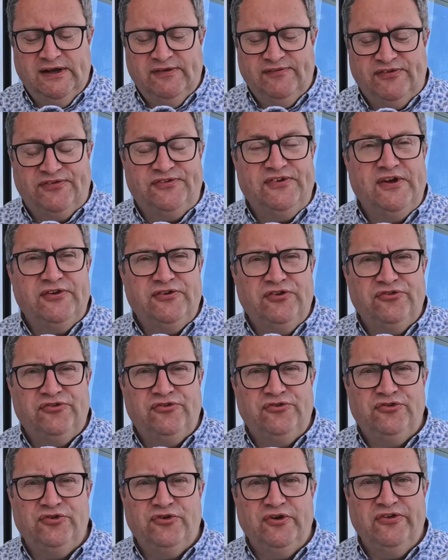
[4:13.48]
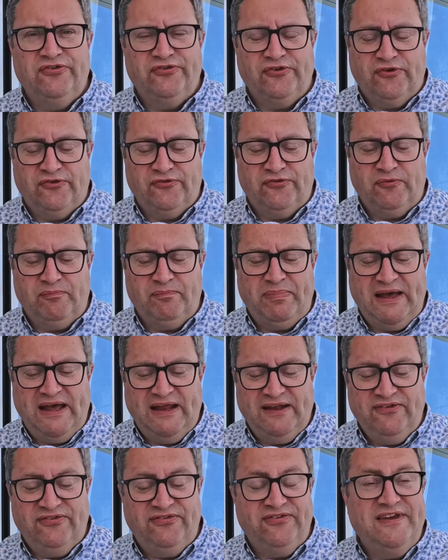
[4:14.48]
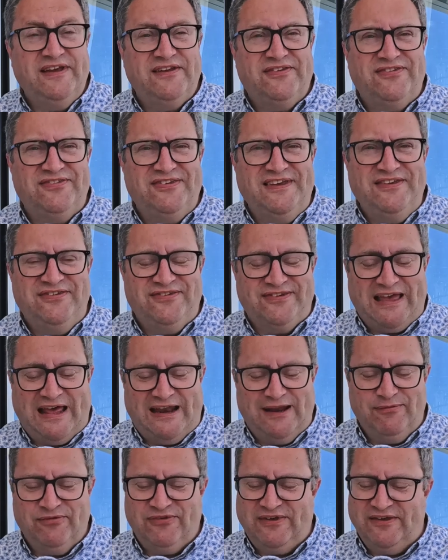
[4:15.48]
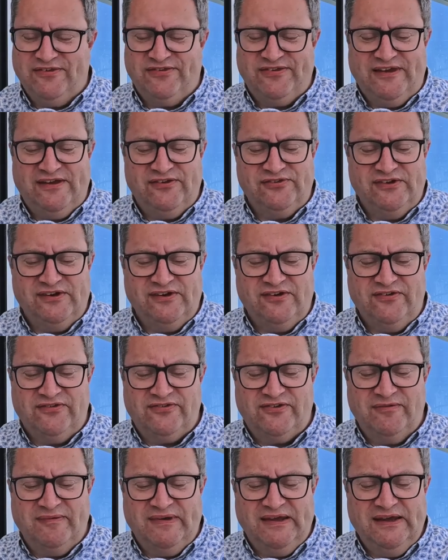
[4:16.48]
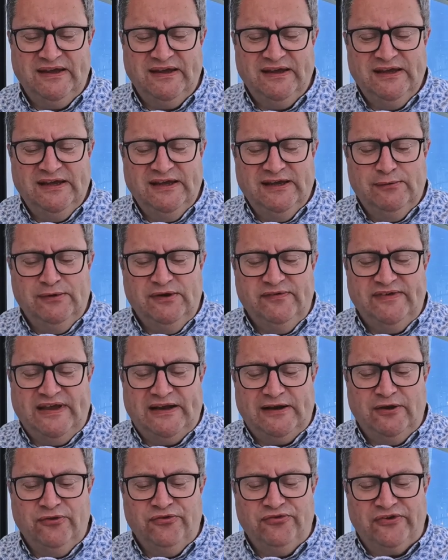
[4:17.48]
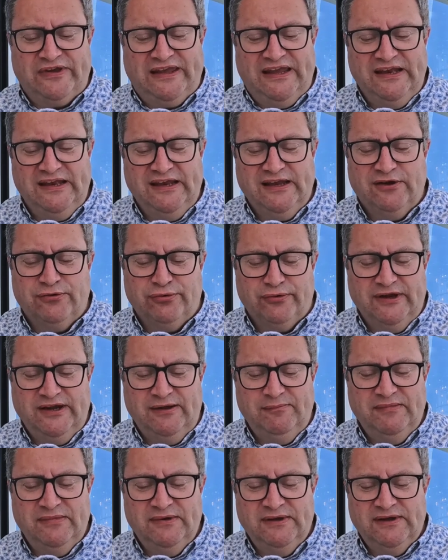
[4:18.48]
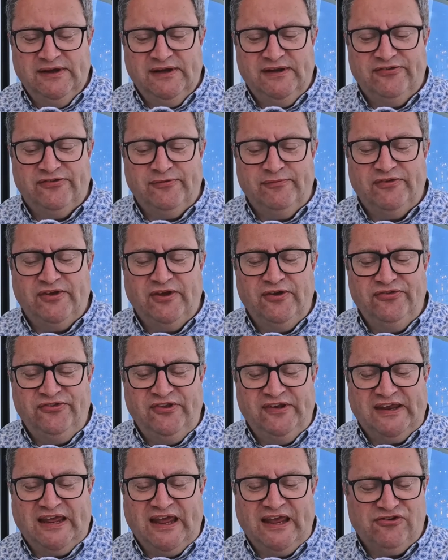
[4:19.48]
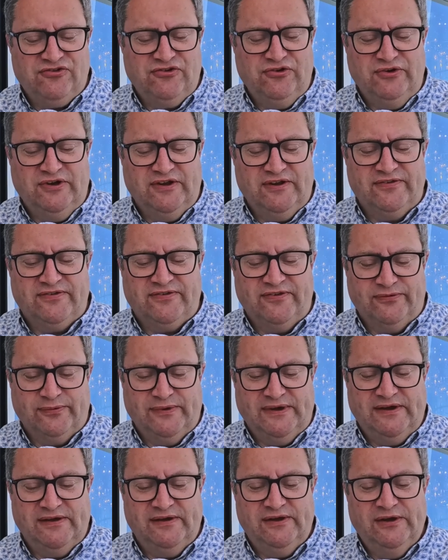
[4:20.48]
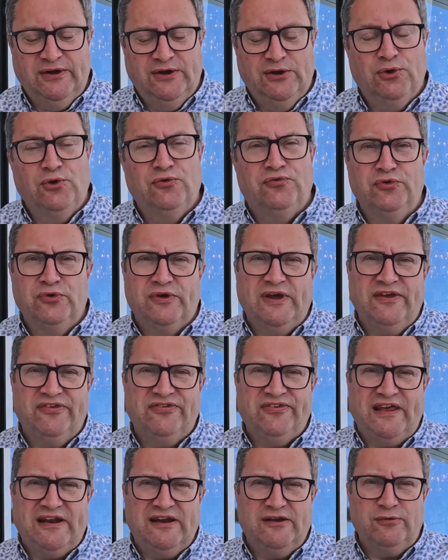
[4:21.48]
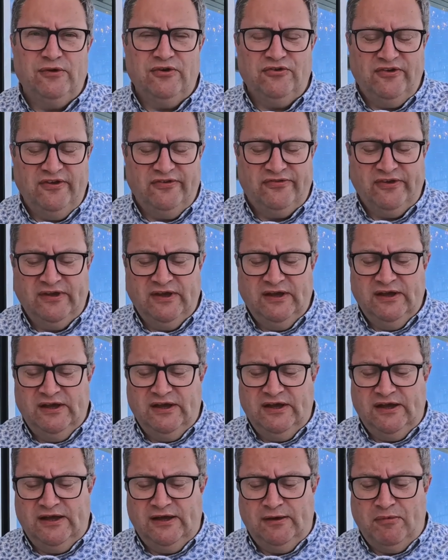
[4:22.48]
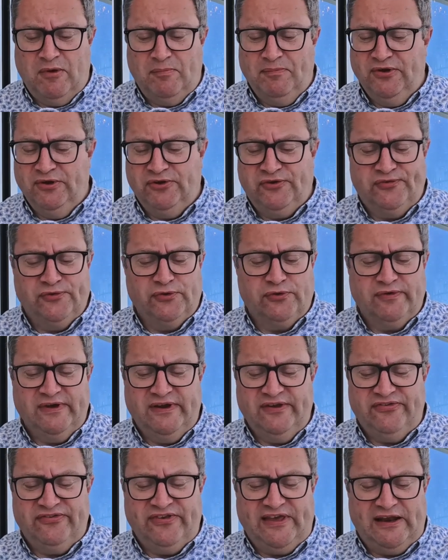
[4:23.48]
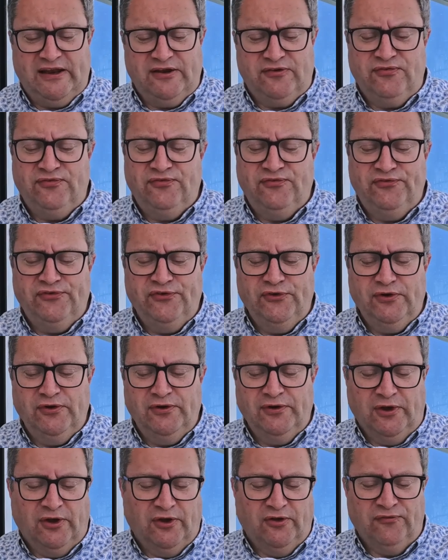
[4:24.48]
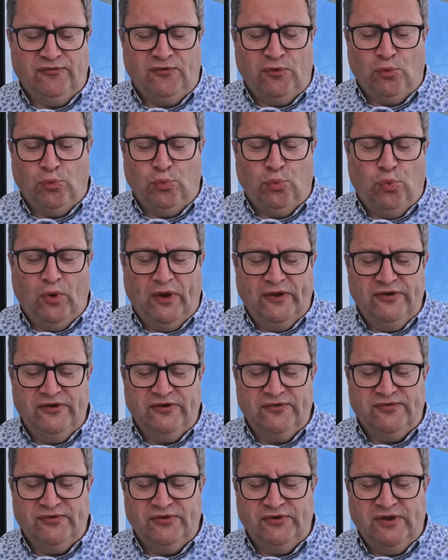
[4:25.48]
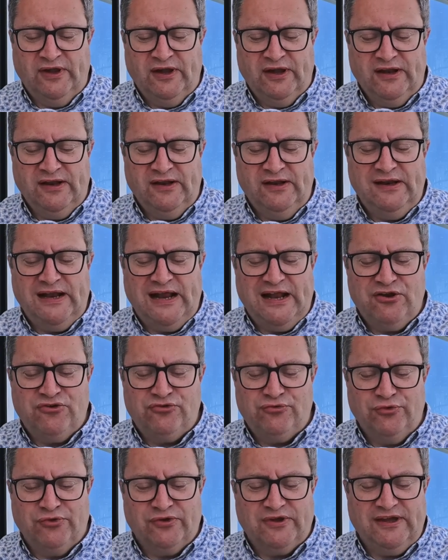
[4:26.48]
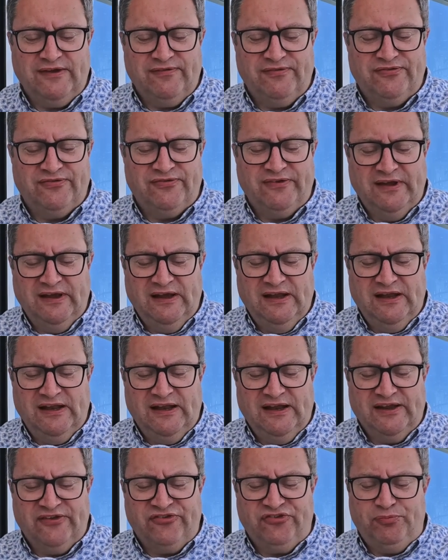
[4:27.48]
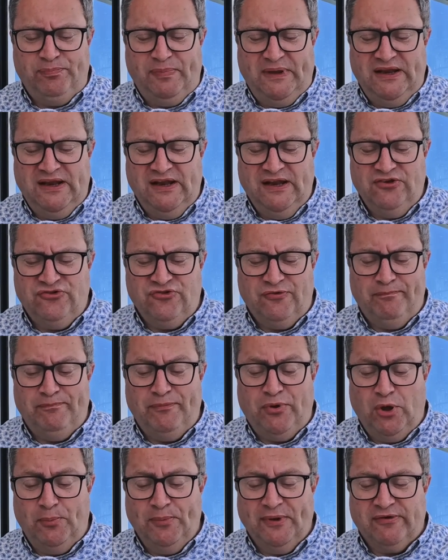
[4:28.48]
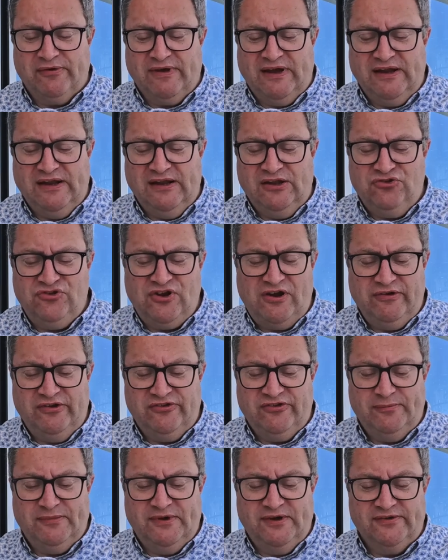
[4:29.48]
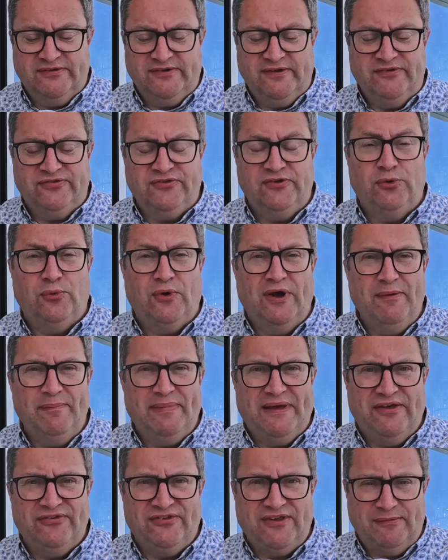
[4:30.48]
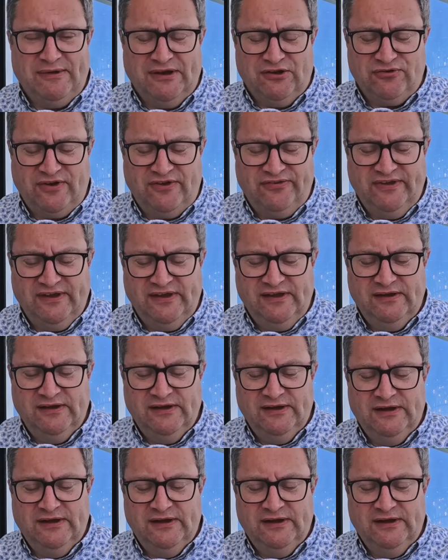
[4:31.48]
The starters, choice of pan-seared sea scallops, that sounds delicious to me, with yellow zucchini cream and some toasted cashew nuts as well. Or Fouquet salad, which is a beautiful green salad full of wonderful natural gifts like spinach and pomegranate, cherry tomatoes and a white balsamic dressing.